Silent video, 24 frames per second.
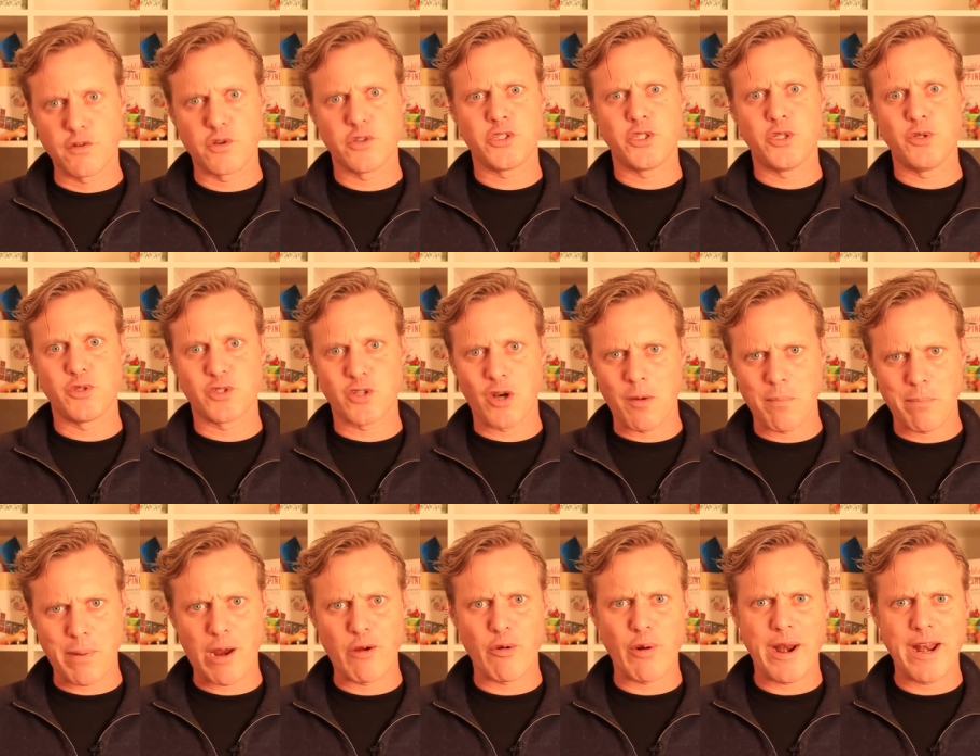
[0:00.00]
First, you
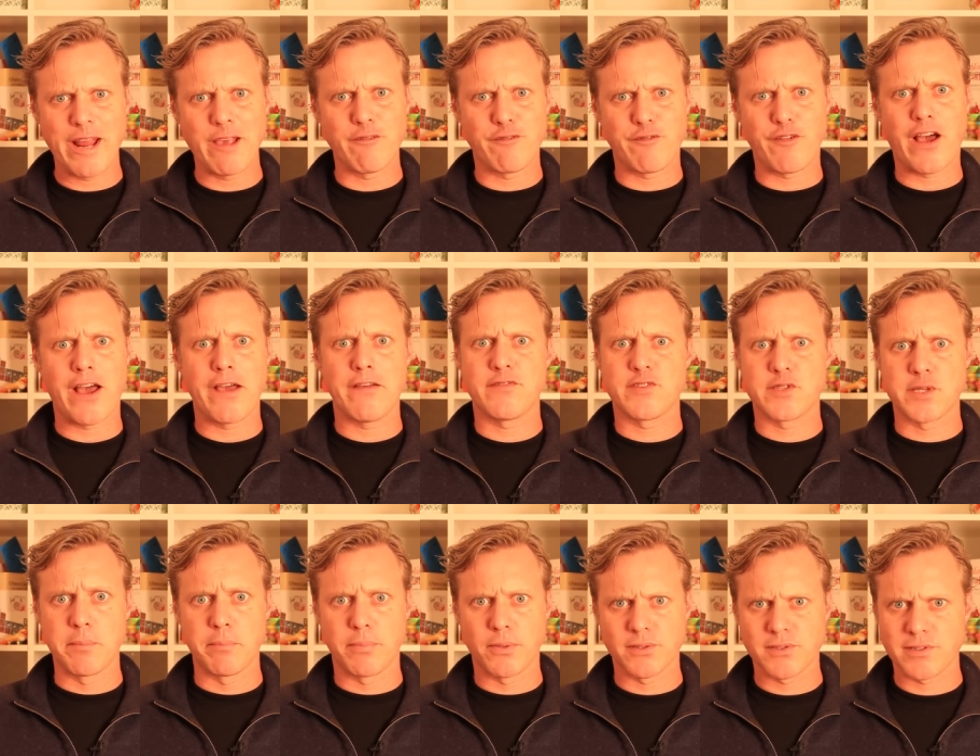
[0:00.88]
start by writing five
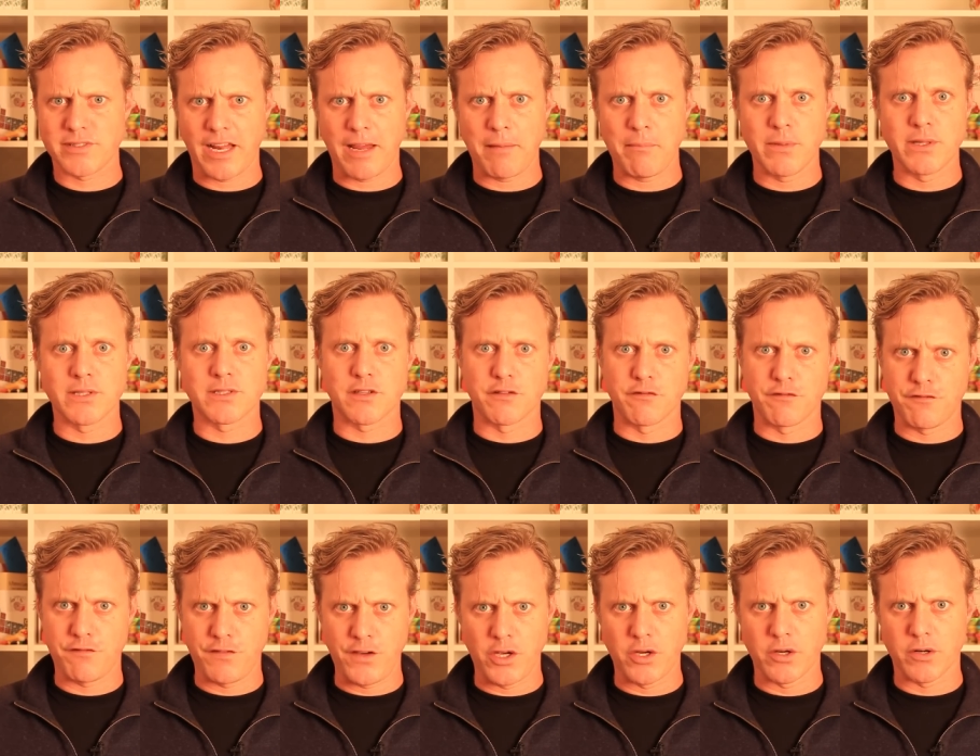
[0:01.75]
simple statements of
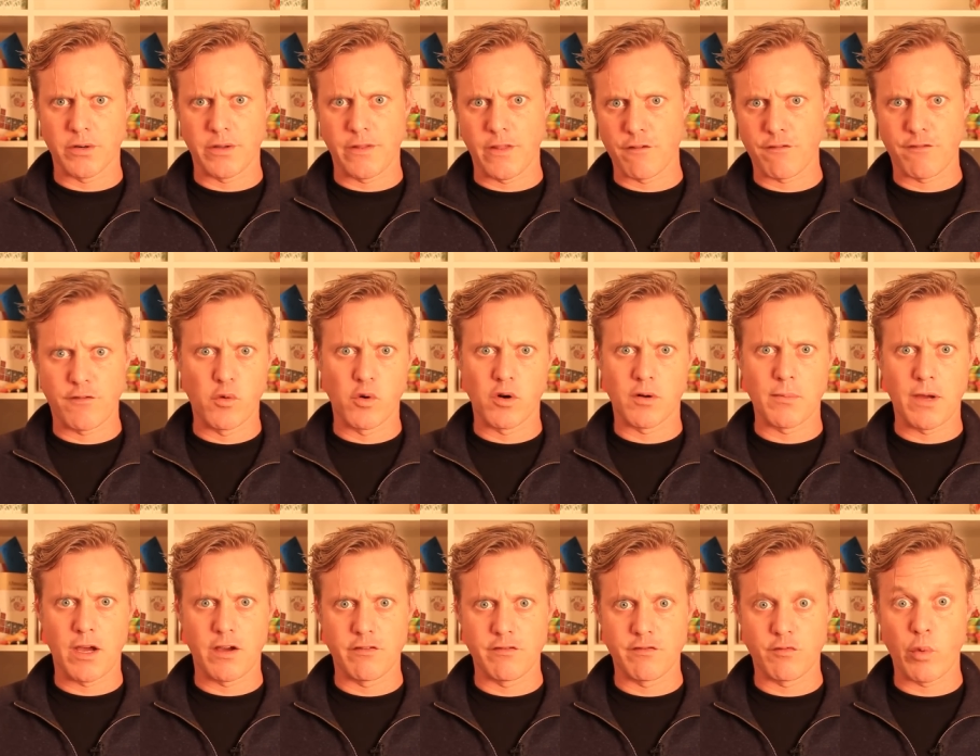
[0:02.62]
fear in the form
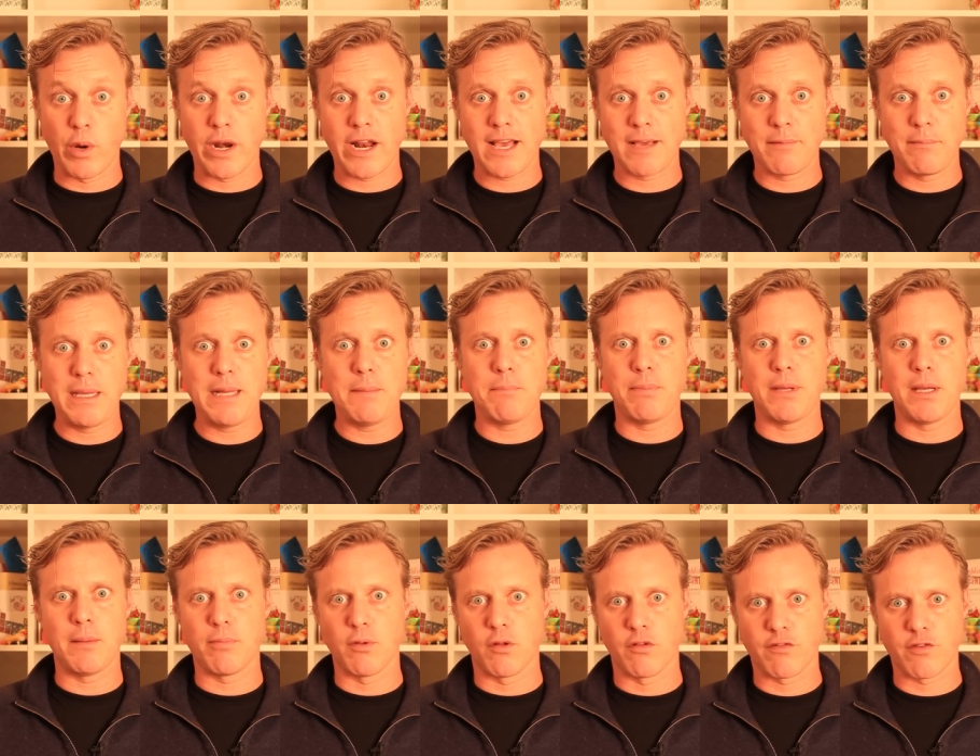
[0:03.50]
of when I meet
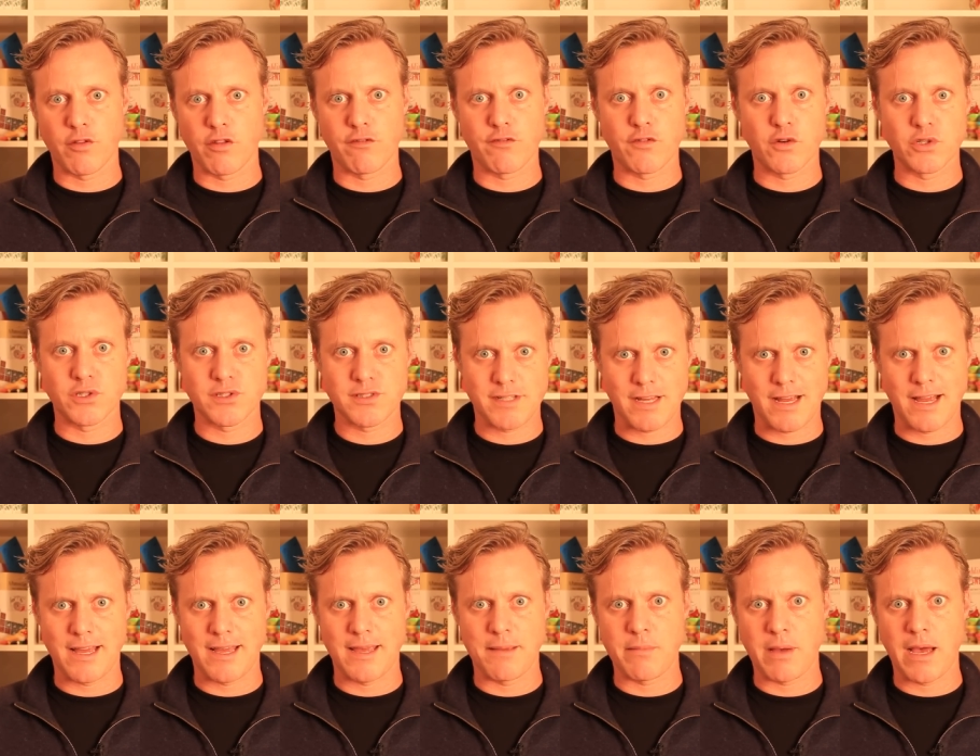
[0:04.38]
people for the first
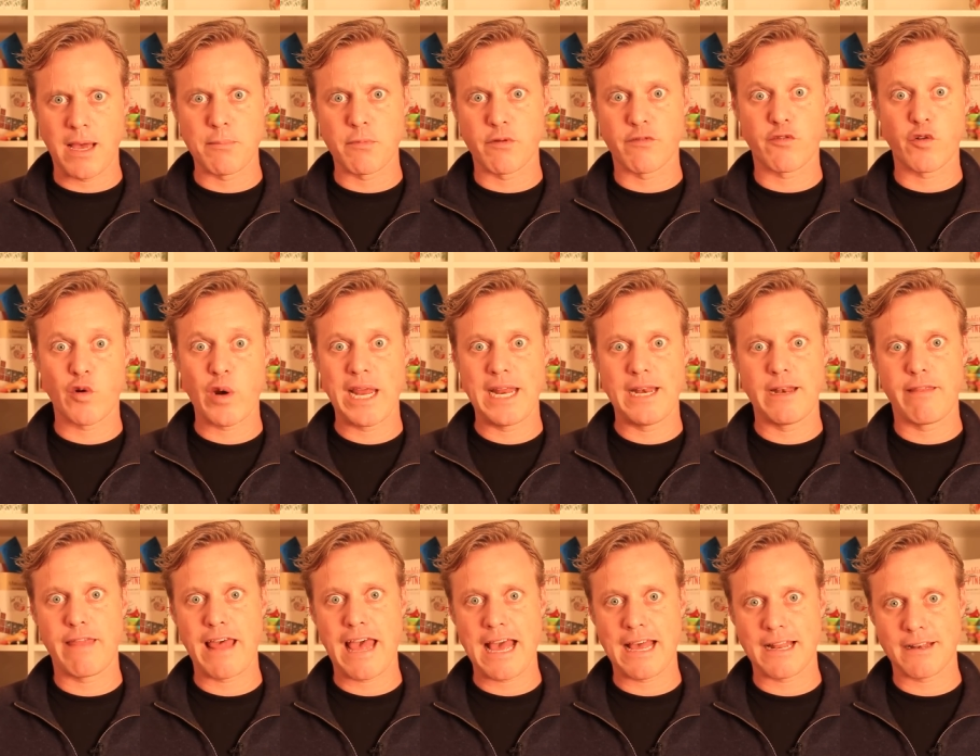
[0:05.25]
time, I'm
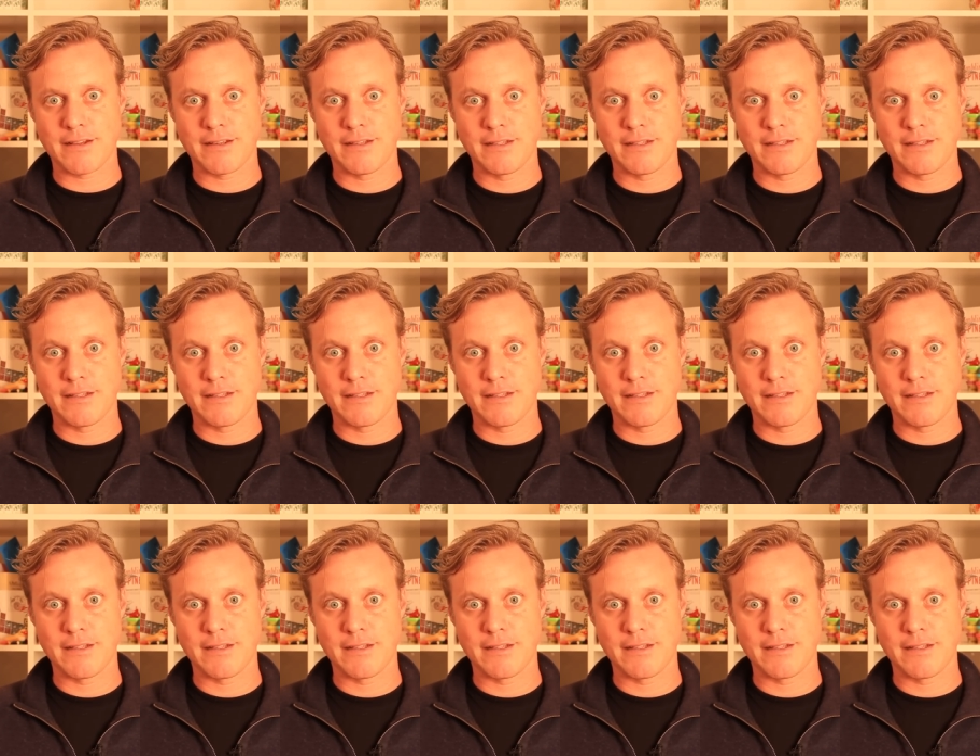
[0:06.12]
afraid that.